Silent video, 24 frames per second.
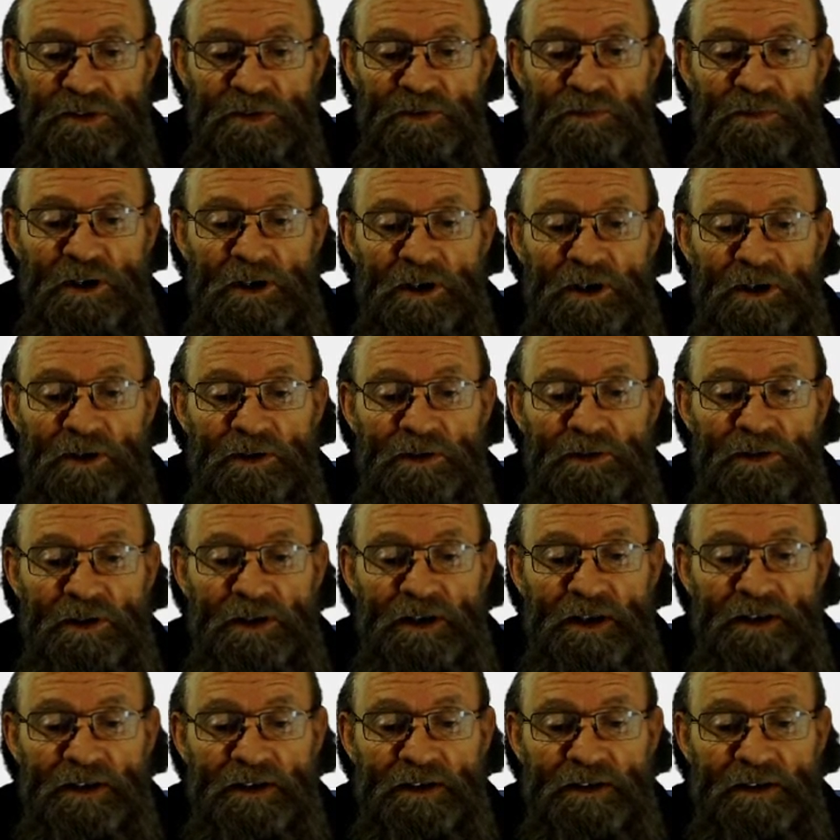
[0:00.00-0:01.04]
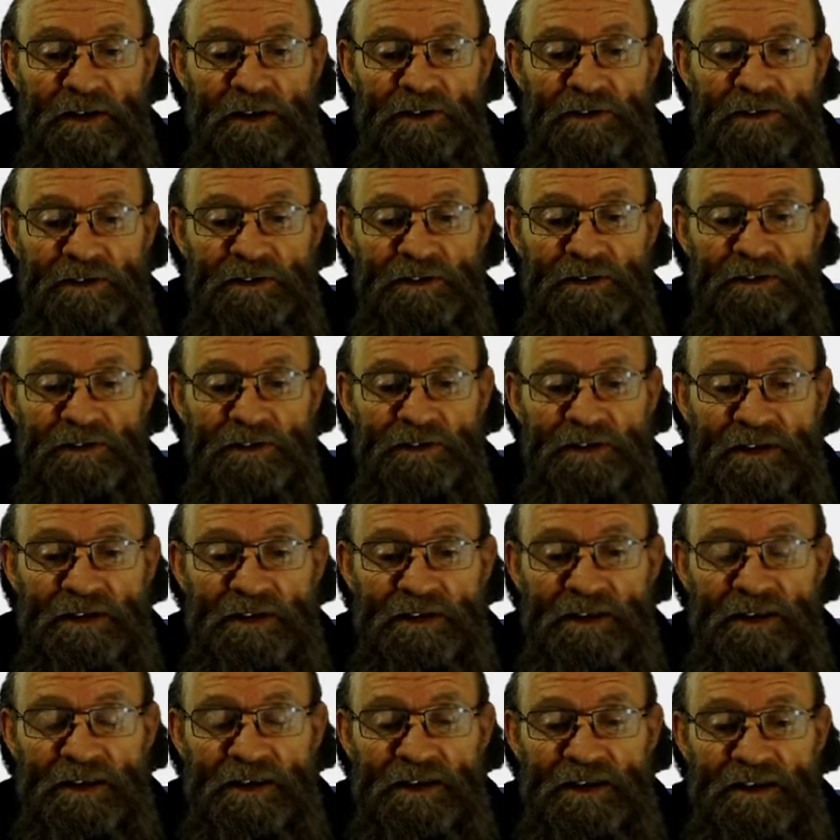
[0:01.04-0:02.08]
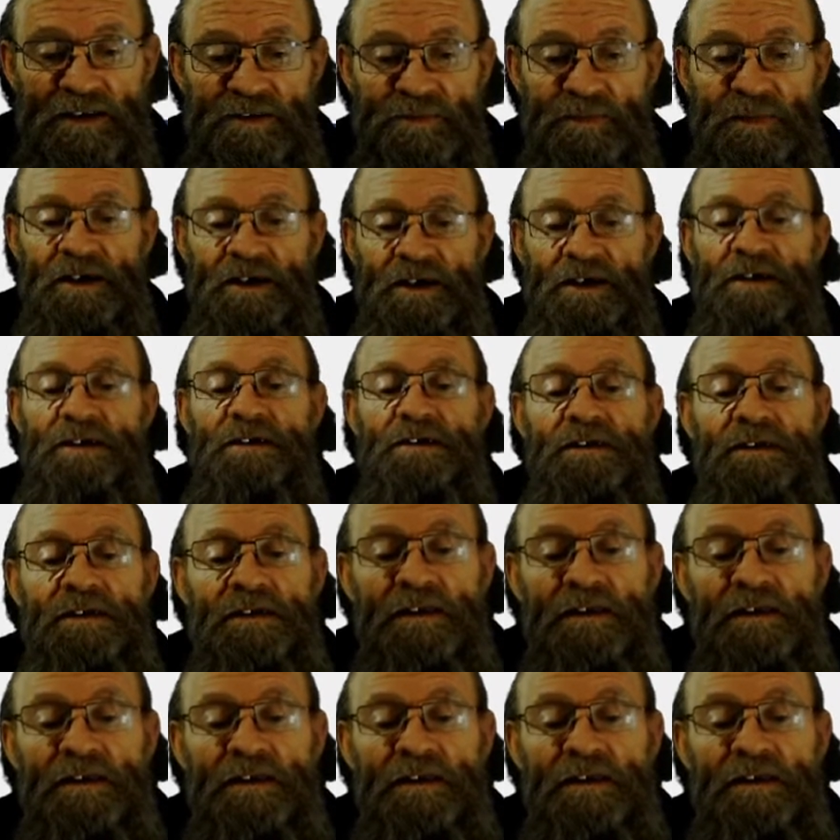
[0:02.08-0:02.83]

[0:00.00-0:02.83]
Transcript: to follow and note, and there is my